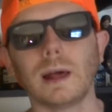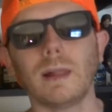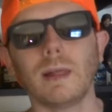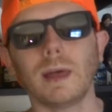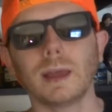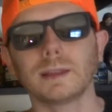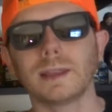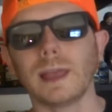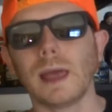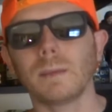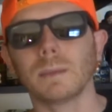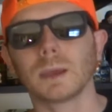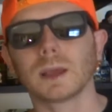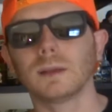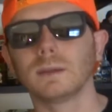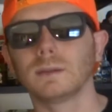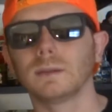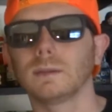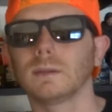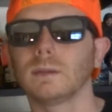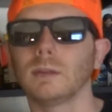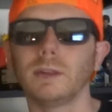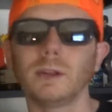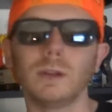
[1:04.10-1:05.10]
like that
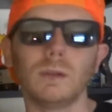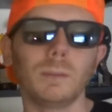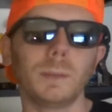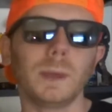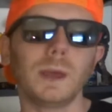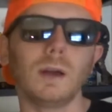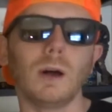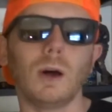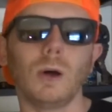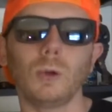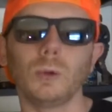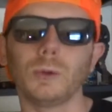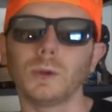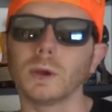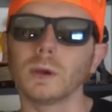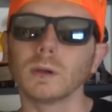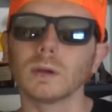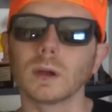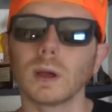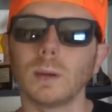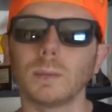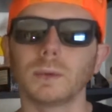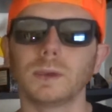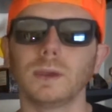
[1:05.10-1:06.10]
because it's a little bit older, a
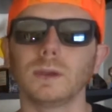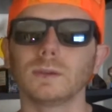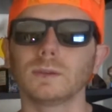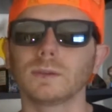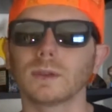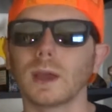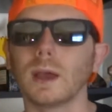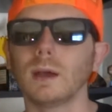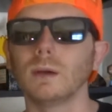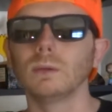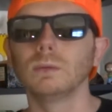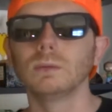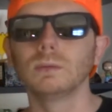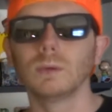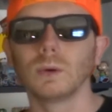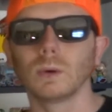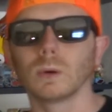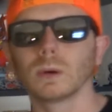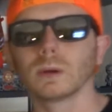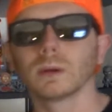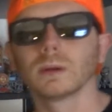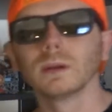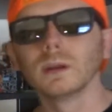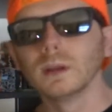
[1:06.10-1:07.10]
couple years ago,
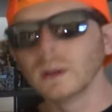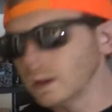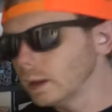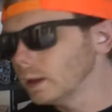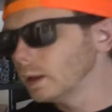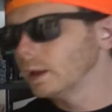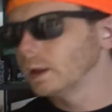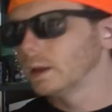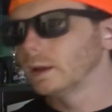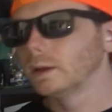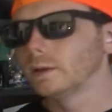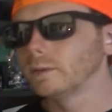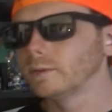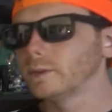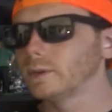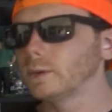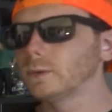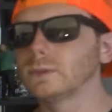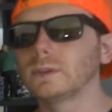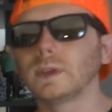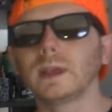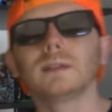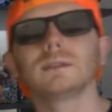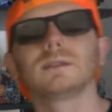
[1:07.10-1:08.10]
or a few
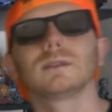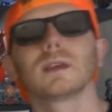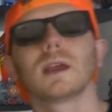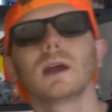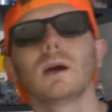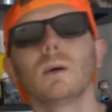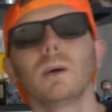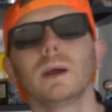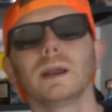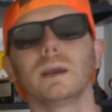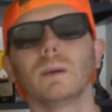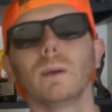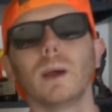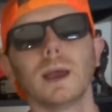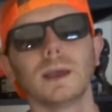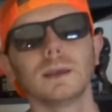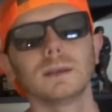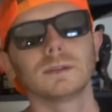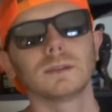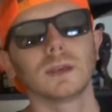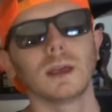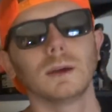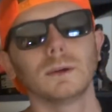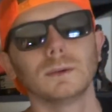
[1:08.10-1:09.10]
sets ago
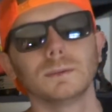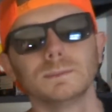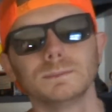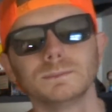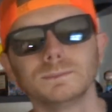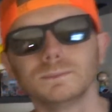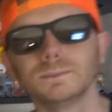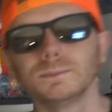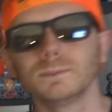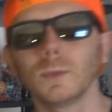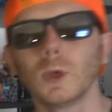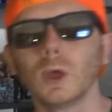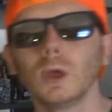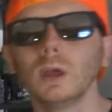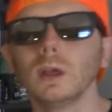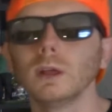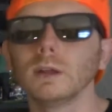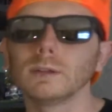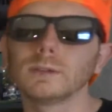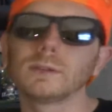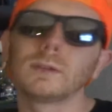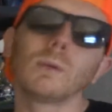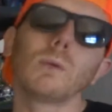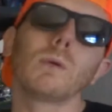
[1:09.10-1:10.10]
anyway. So
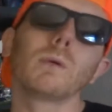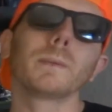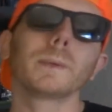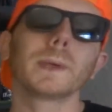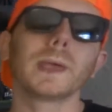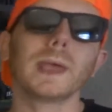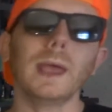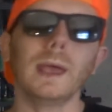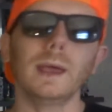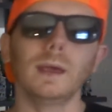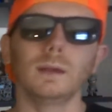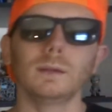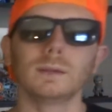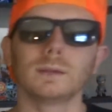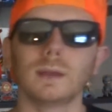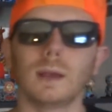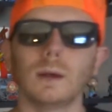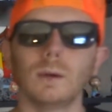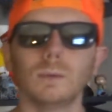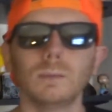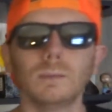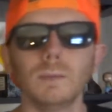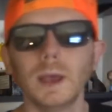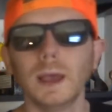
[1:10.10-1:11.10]
let's see what we get.
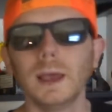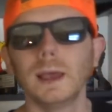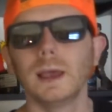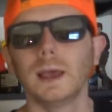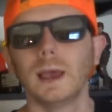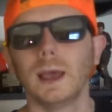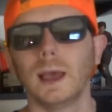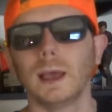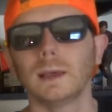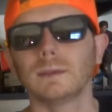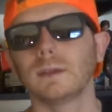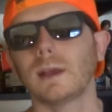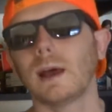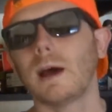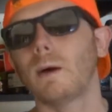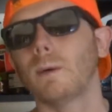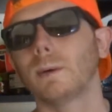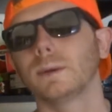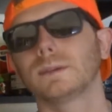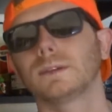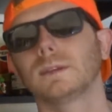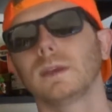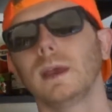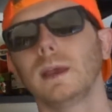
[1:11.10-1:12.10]
So as I
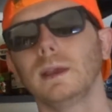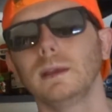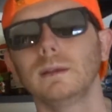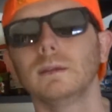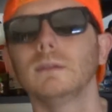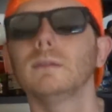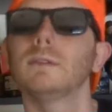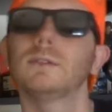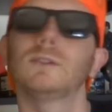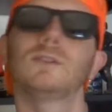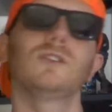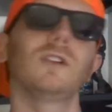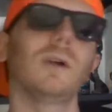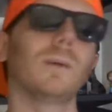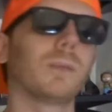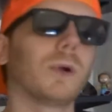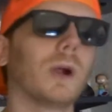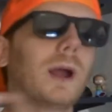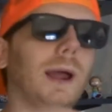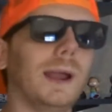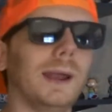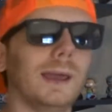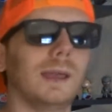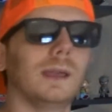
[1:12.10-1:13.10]
always say, let's jump
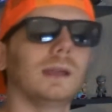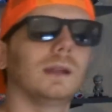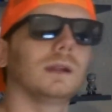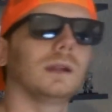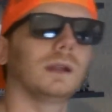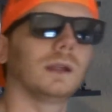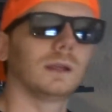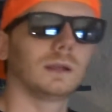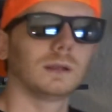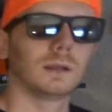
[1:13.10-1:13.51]
right in.